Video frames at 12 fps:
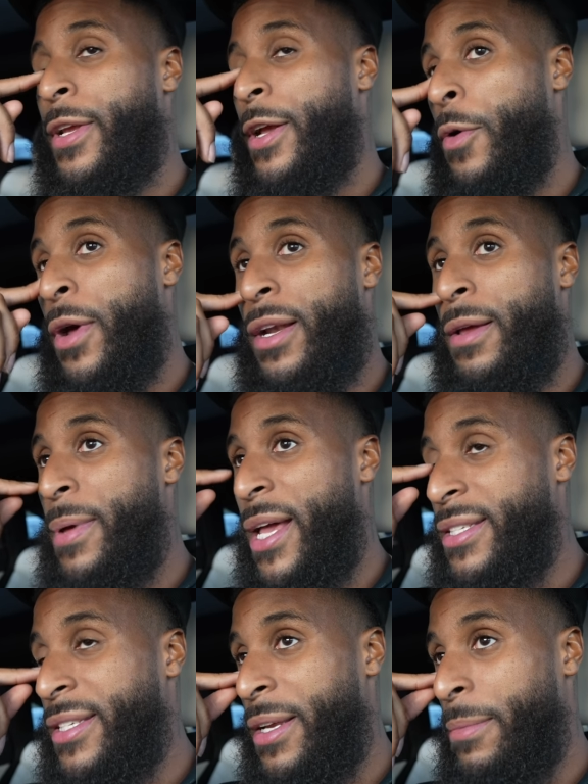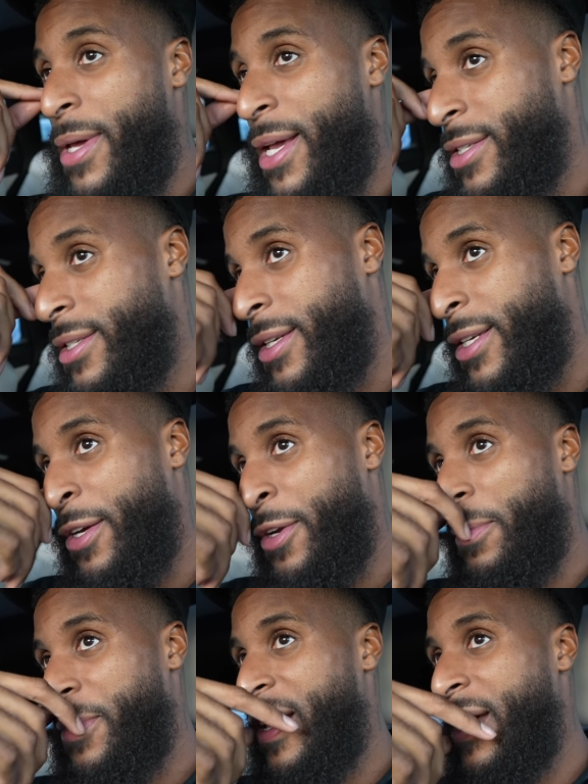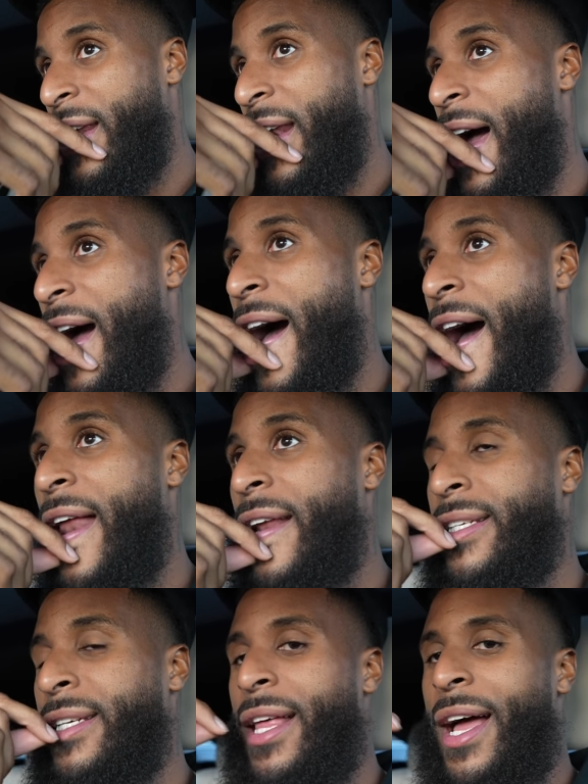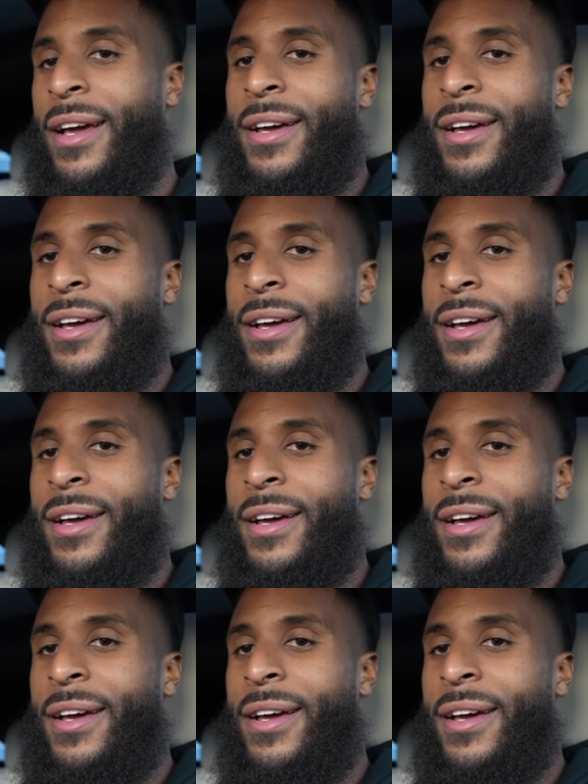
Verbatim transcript: one of the best of the best. You dig know what I'm saying? And I honestly like